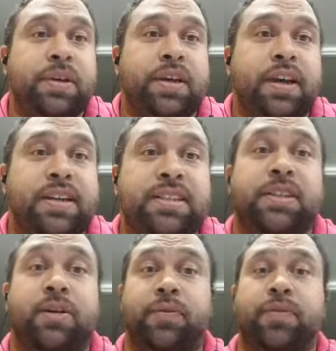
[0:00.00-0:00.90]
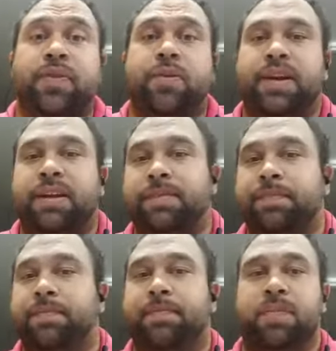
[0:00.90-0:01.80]
self-reviewing
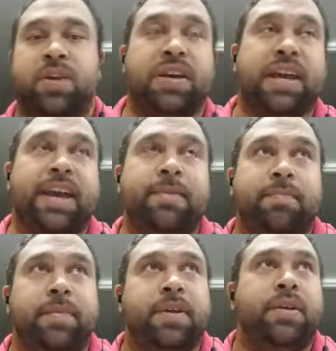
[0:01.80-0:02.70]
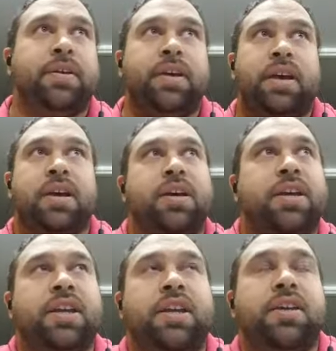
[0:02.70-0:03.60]
a game,
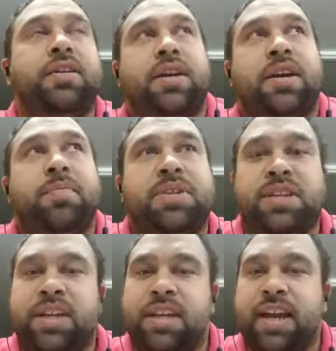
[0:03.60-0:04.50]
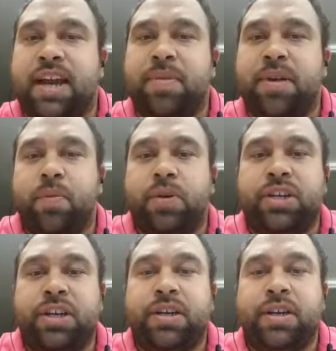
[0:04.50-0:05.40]
any particular game that you're
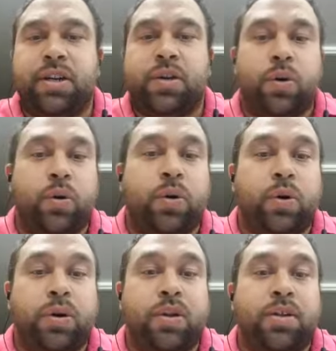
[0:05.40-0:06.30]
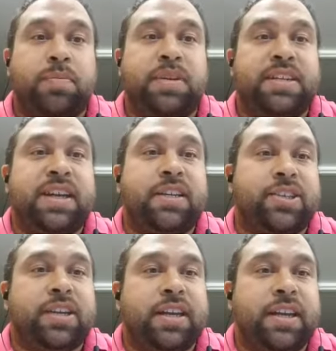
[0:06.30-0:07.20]
watching, or
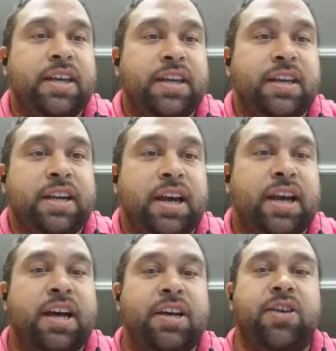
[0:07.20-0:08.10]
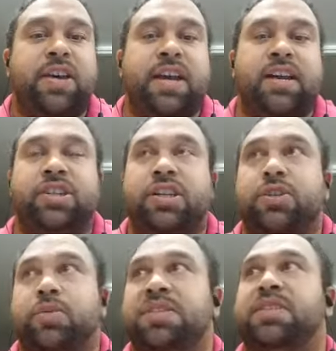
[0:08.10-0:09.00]
potentially you can actually
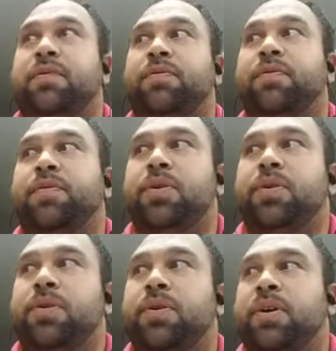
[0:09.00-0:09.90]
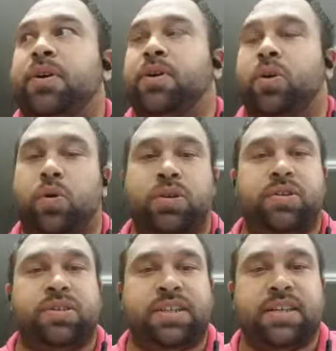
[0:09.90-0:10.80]
do a self-review on your
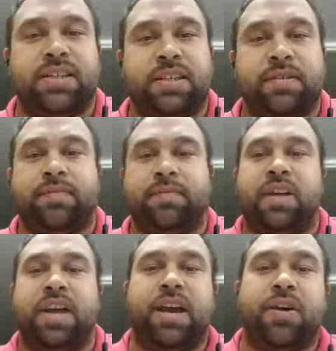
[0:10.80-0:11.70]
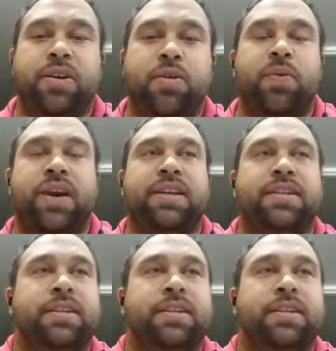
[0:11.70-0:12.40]
season, how you went.